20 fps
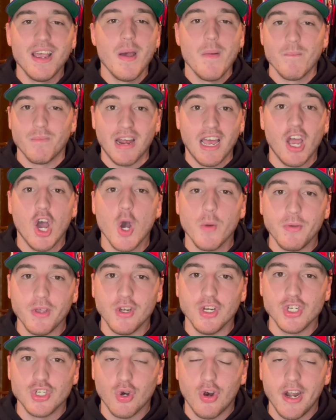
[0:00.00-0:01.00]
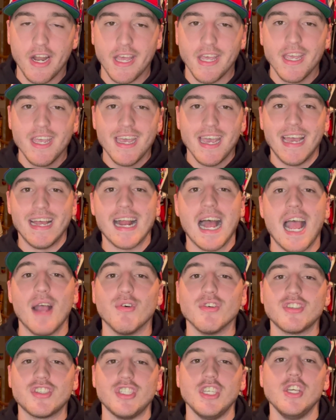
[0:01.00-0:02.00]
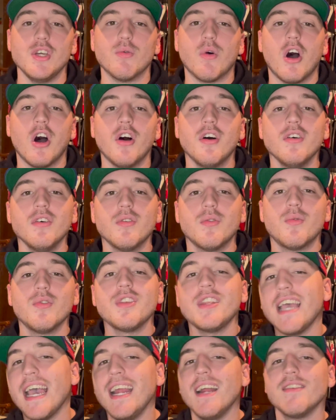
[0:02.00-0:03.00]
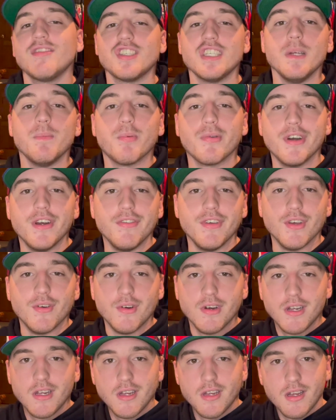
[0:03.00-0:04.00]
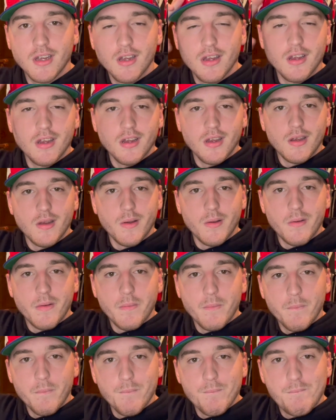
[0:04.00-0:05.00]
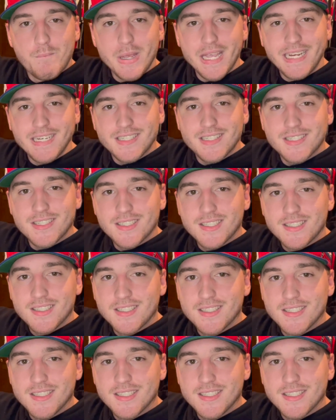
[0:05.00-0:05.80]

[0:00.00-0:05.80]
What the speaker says: but I hope you enjoyed it, and I will see you all with the NFC preview. Peace.